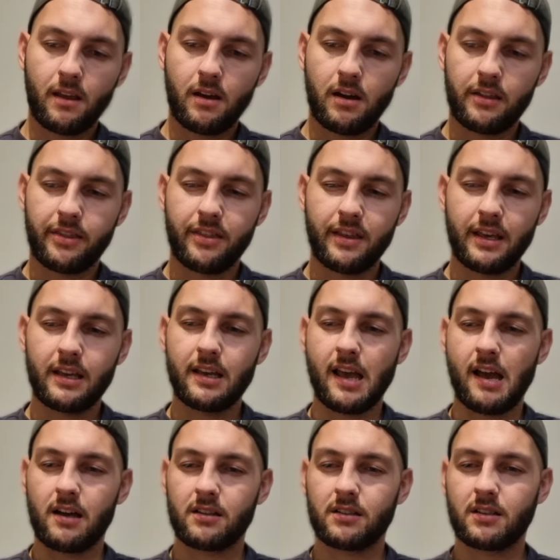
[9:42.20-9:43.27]
think
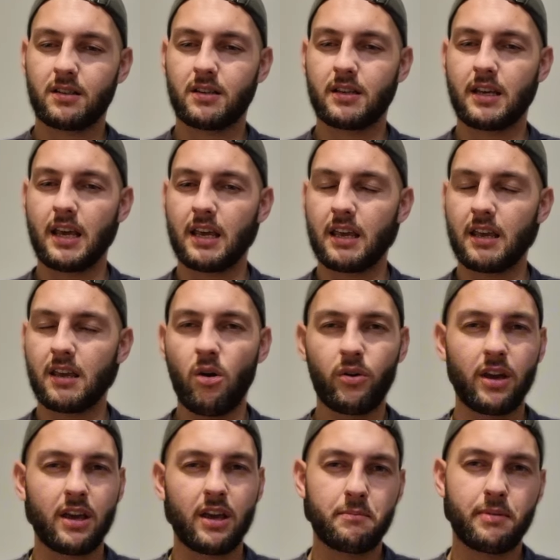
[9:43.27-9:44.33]
our
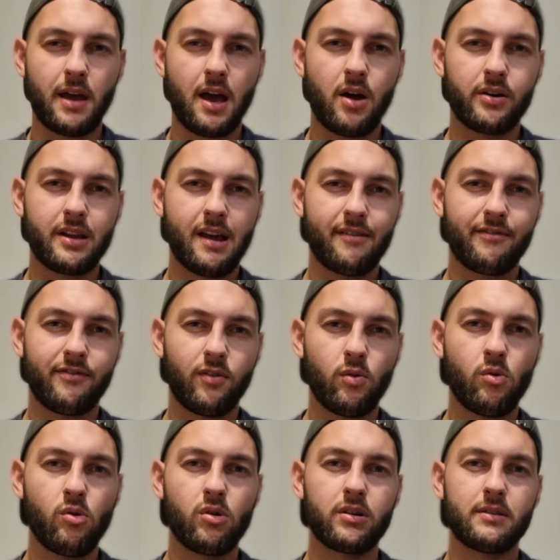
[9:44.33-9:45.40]
goal-kicking power down
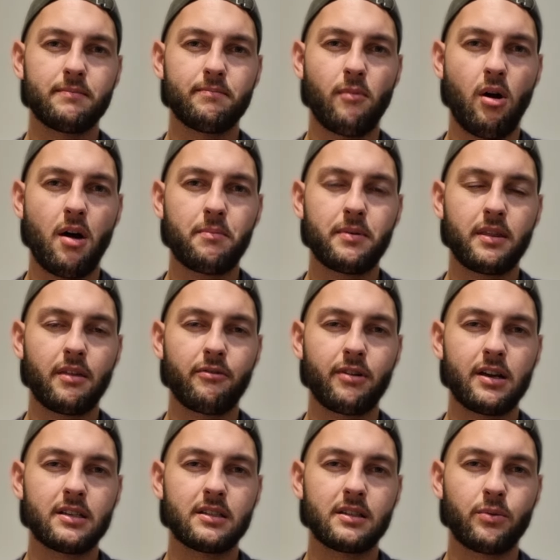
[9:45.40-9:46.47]
forward might be the
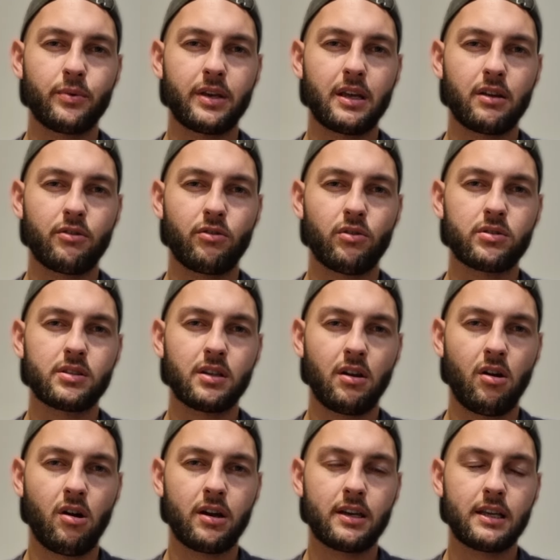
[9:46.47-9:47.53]
reason that we get across the
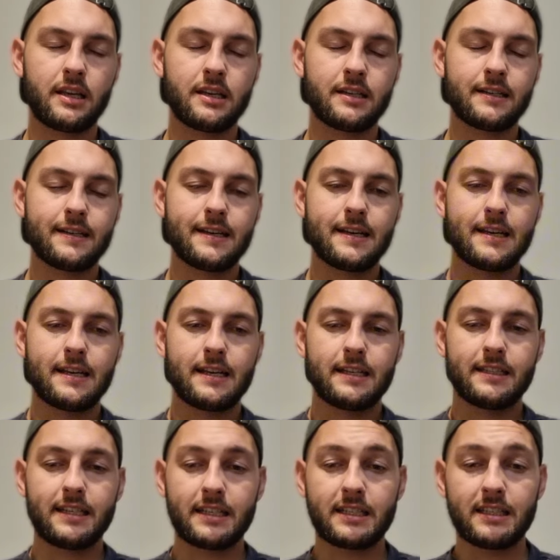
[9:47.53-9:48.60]
line here.
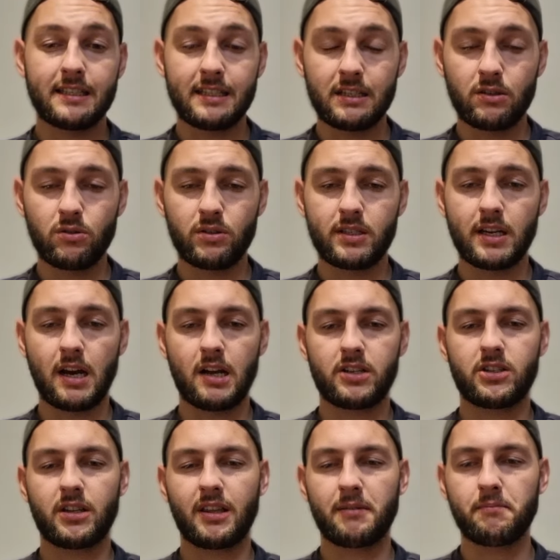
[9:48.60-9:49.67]
Dixon's in good
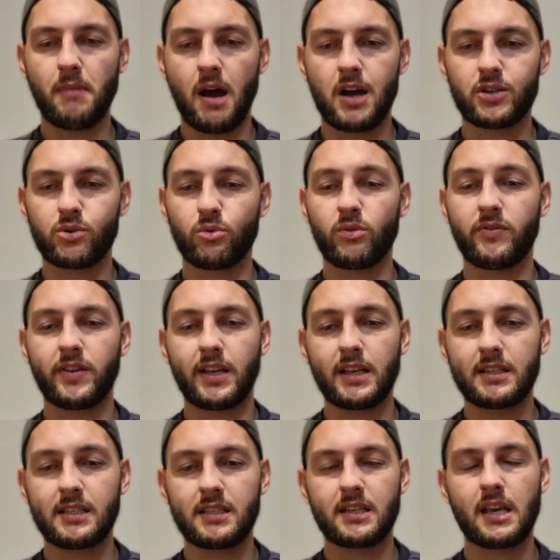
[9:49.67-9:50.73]
touch. I think Marshall, if he
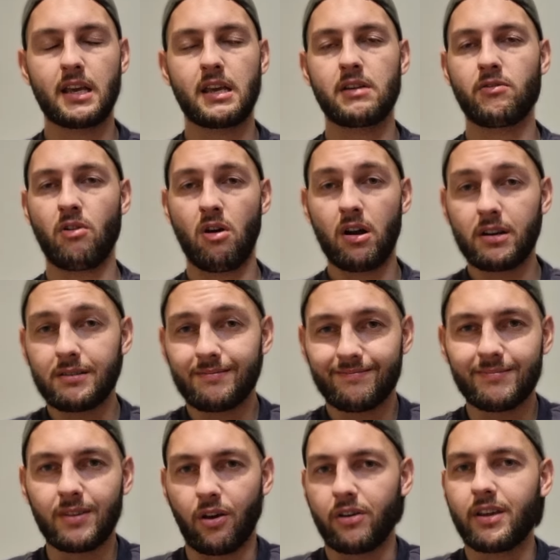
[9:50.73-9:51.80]
gets his kicking right,
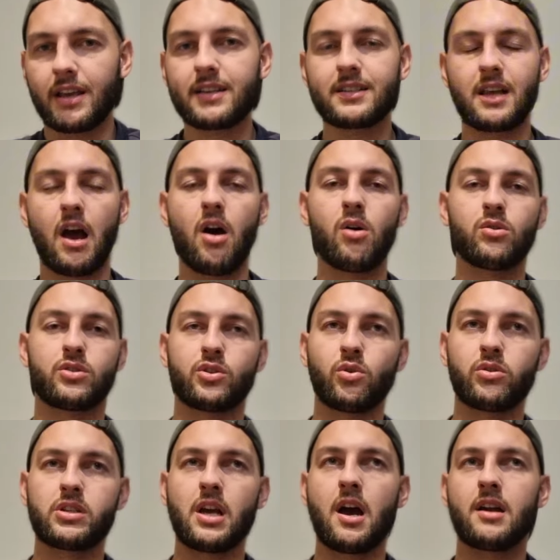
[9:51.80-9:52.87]
kicks goals.
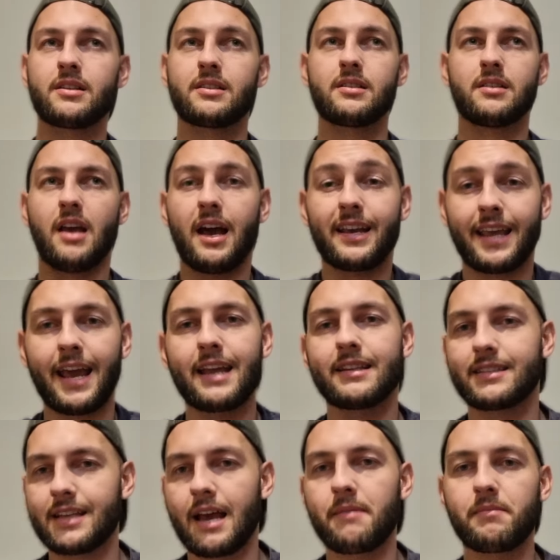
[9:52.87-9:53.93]
Georgiadis, again,
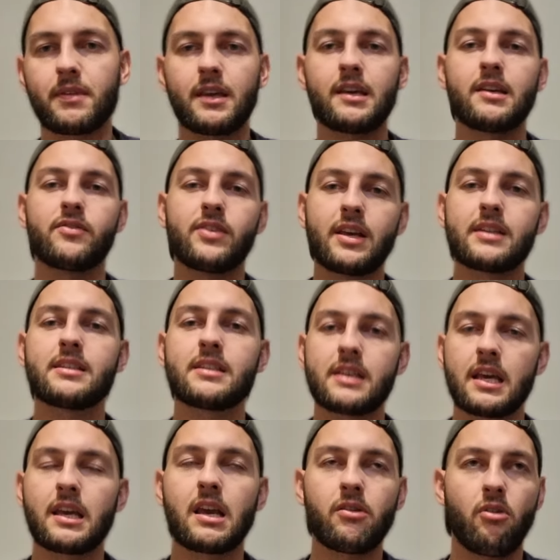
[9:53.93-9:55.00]
same thing. If he gets his
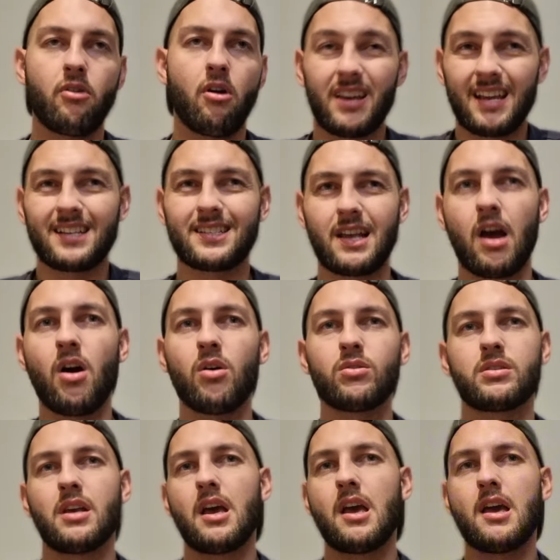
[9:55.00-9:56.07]
kicking right, kicks goals.